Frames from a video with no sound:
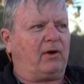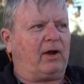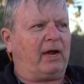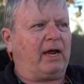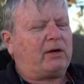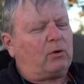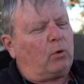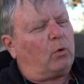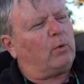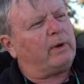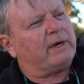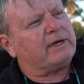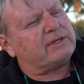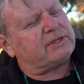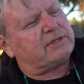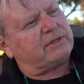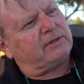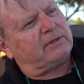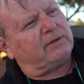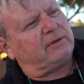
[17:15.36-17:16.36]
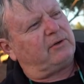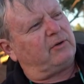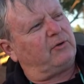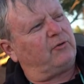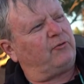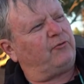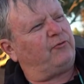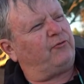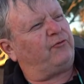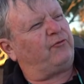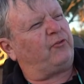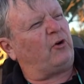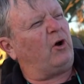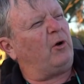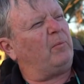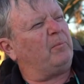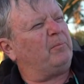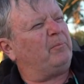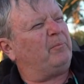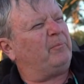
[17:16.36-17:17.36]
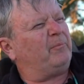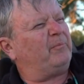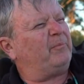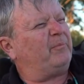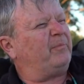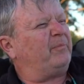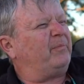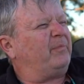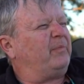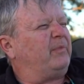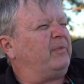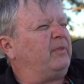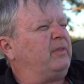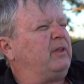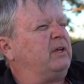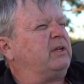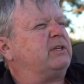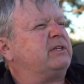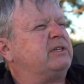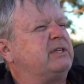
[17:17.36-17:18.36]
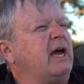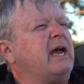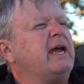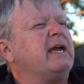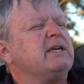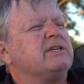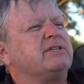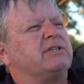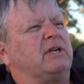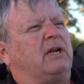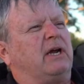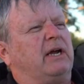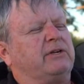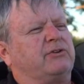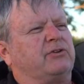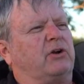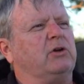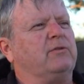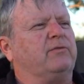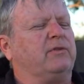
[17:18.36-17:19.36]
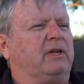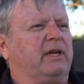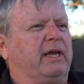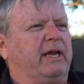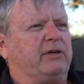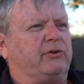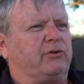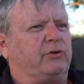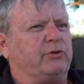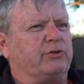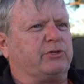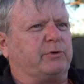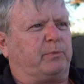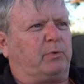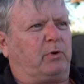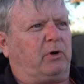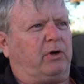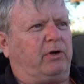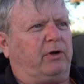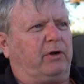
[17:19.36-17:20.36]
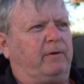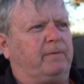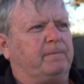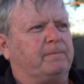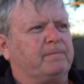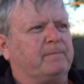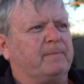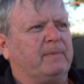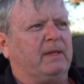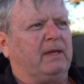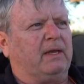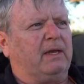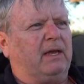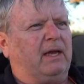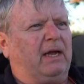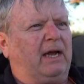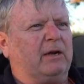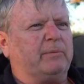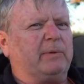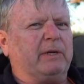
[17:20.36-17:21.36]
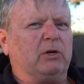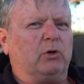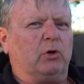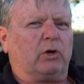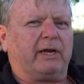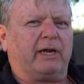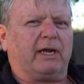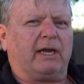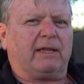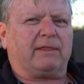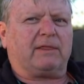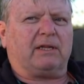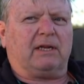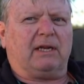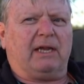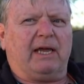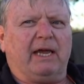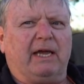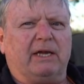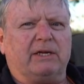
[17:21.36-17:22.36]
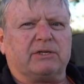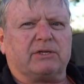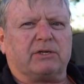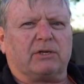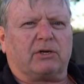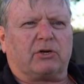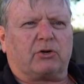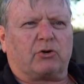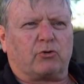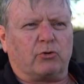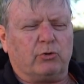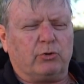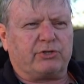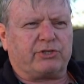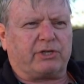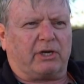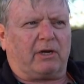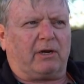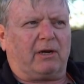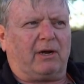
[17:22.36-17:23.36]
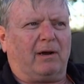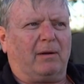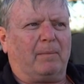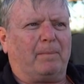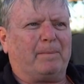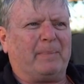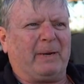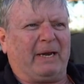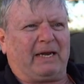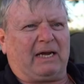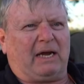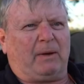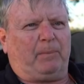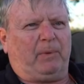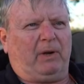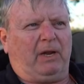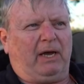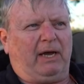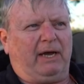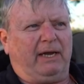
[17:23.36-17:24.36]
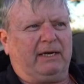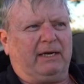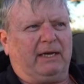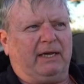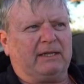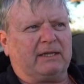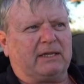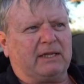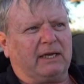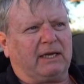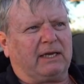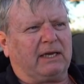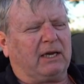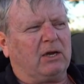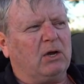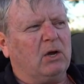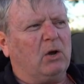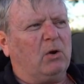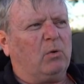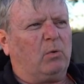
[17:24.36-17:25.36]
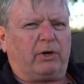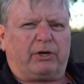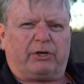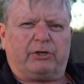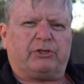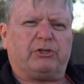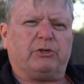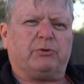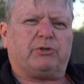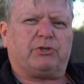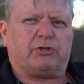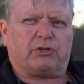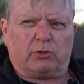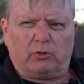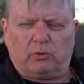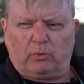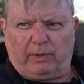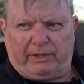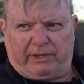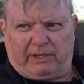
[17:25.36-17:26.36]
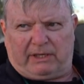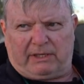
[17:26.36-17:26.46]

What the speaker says: had always, from the days that I drove the Land Cruiser Prado, had been looking at the Land Cruiser pickup line and thinking, what could you do with